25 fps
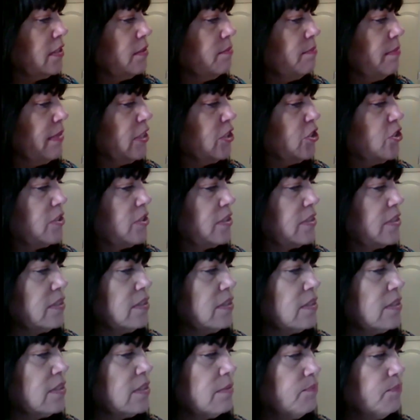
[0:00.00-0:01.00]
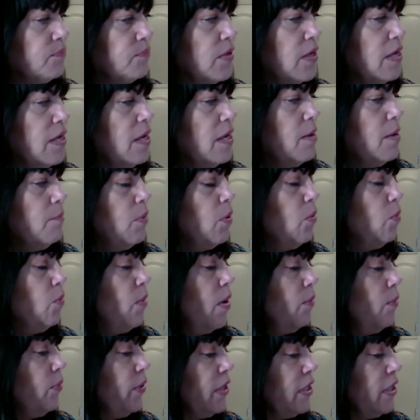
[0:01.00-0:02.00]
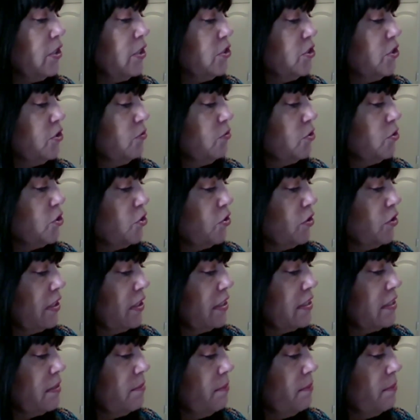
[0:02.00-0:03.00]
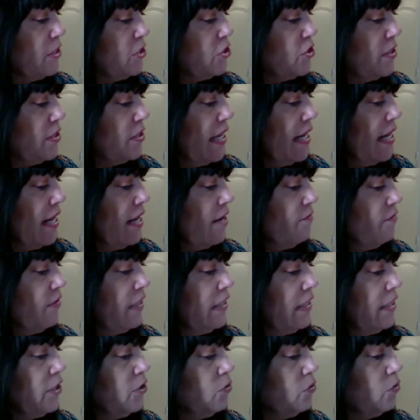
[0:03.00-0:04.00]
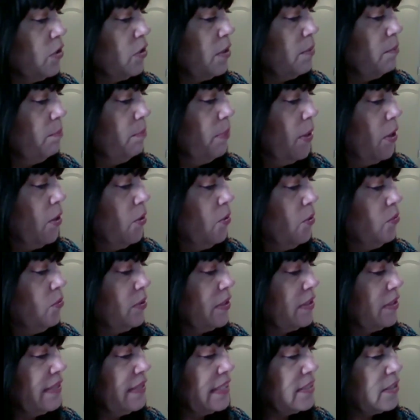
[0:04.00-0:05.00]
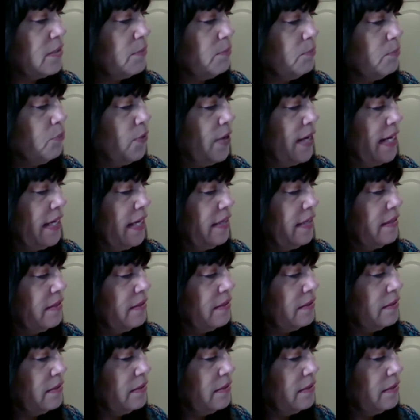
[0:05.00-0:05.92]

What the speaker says: dimensions, but what we're going to do is you're going to dimension every little component that's a break.